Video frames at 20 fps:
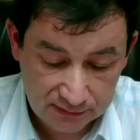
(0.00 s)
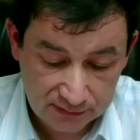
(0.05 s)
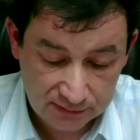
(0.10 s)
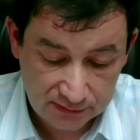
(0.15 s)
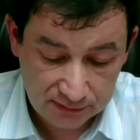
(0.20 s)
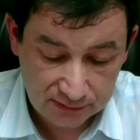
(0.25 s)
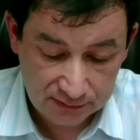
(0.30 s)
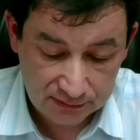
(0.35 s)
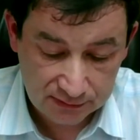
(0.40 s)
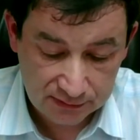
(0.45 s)

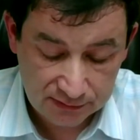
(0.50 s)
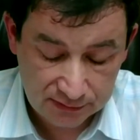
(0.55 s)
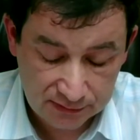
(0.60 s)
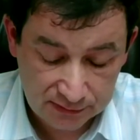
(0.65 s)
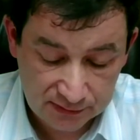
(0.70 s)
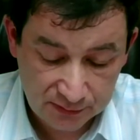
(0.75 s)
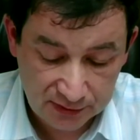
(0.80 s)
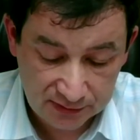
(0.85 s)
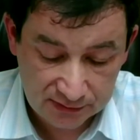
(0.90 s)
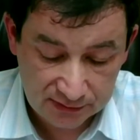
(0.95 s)

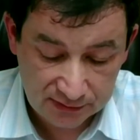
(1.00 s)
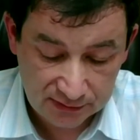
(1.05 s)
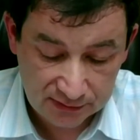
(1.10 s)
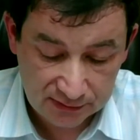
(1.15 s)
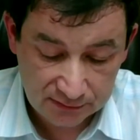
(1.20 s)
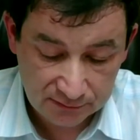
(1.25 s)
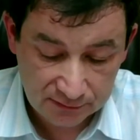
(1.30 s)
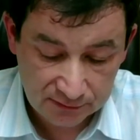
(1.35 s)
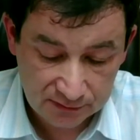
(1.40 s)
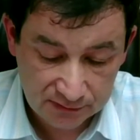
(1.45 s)
disrespect,
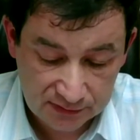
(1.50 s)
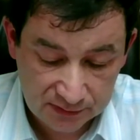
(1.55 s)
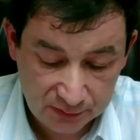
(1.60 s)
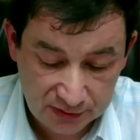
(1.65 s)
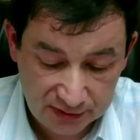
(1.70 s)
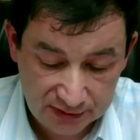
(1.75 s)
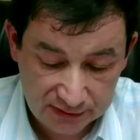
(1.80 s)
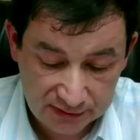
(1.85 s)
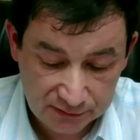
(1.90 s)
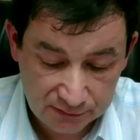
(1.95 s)
and even
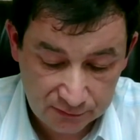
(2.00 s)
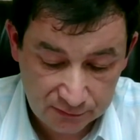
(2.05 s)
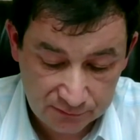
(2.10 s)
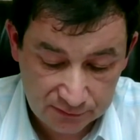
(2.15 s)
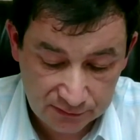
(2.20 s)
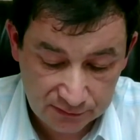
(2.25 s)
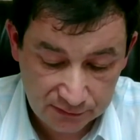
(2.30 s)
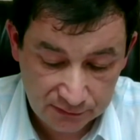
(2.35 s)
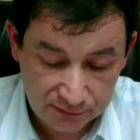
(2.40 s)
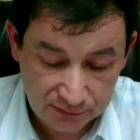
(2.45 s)
despise
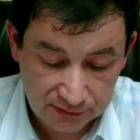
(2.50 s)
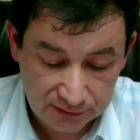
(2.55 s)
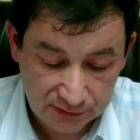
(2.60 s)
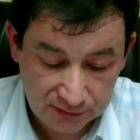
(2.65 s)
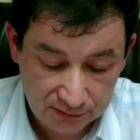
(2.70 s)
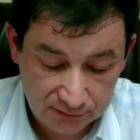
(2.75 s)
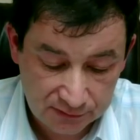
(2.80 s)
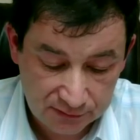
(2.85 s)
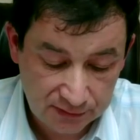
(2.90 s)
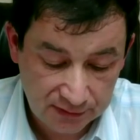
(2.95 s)
of Security
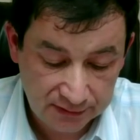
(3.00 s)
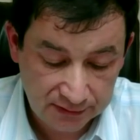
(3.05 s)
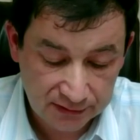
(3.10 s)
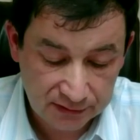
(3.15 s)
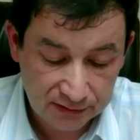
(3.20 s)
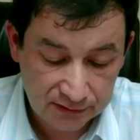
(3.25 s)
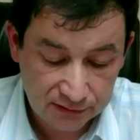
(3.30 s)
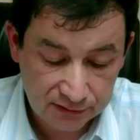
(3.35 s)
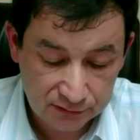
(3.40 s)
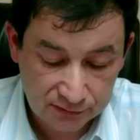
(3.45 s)
Council
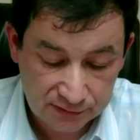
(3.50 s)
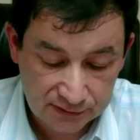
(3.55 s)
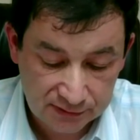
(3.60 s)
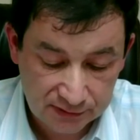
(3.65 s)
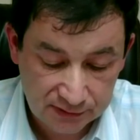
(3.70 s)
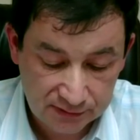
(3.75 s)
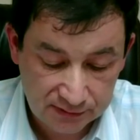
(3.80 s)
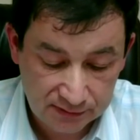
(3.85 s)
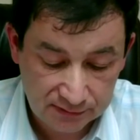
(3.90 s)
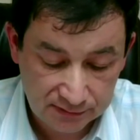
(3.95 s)
agreed rules
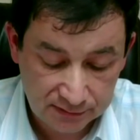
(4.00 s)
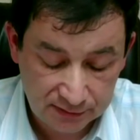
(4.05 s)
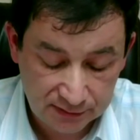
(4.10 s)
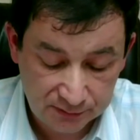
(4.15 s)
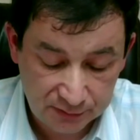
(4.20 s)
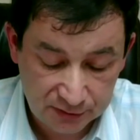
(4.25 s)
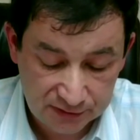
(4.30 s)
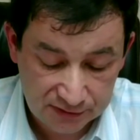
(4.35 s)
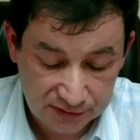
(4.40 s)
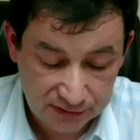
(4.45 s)

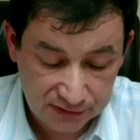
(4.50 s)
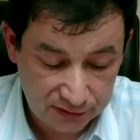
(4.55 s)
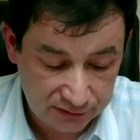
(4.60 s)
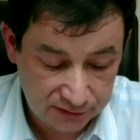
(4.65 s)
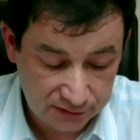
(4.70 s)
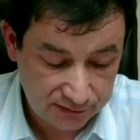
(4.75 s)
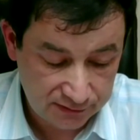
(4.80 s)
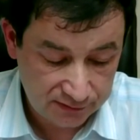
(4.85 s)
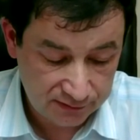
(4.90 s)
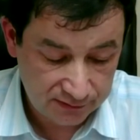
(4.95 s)
and
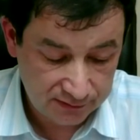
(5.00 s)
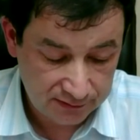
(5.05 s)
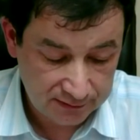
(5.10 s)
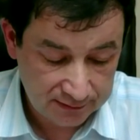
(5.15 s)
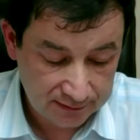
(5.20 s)
procedures.